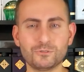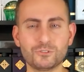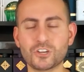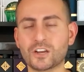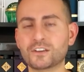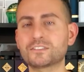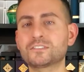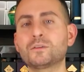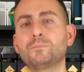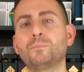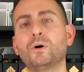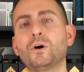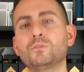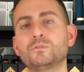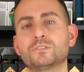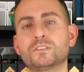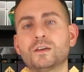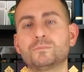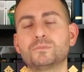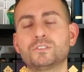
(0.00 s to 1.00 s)

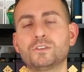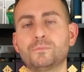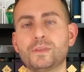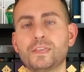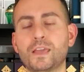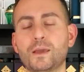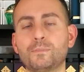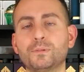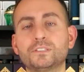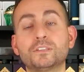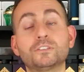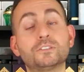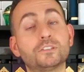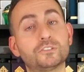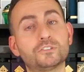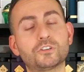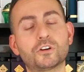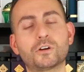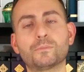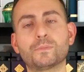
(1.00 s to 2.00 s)
juxtapose them to be able to
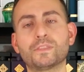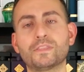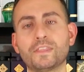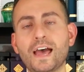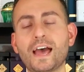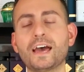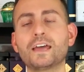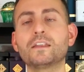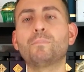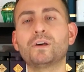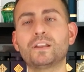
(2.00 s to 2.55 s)
determine that.